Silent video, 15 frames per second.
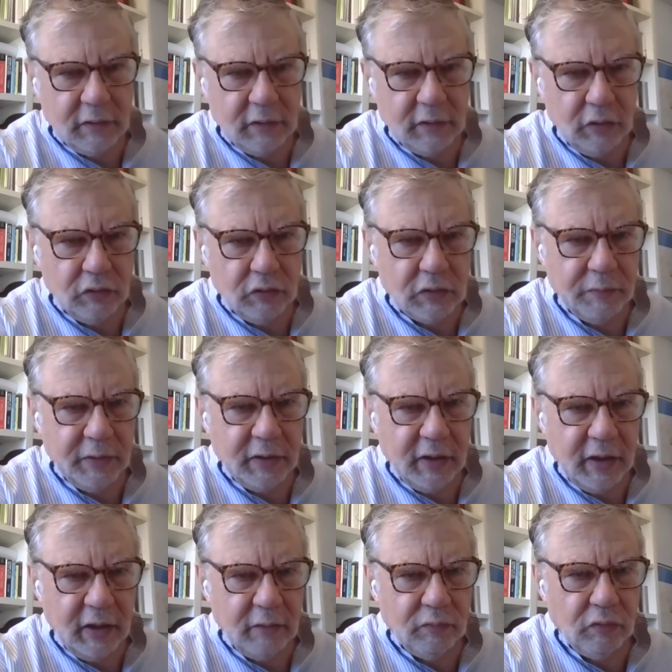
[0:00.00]
There used to be a
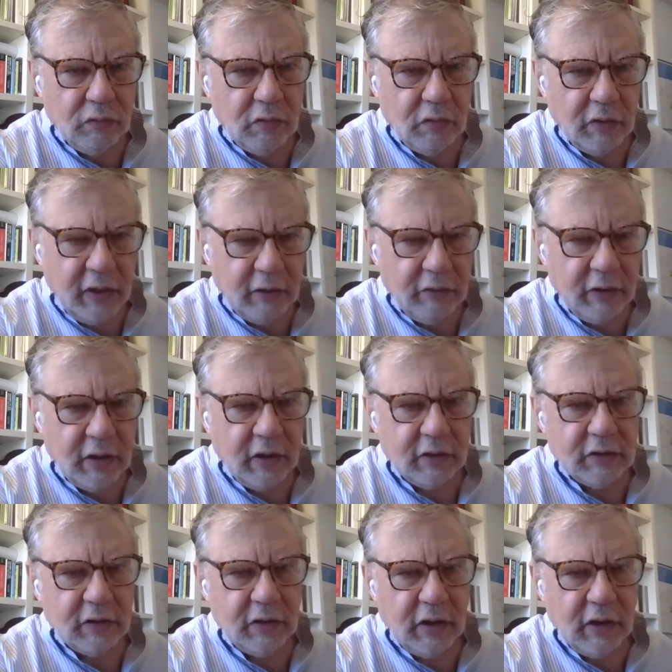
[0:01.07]
handbook on agriculture.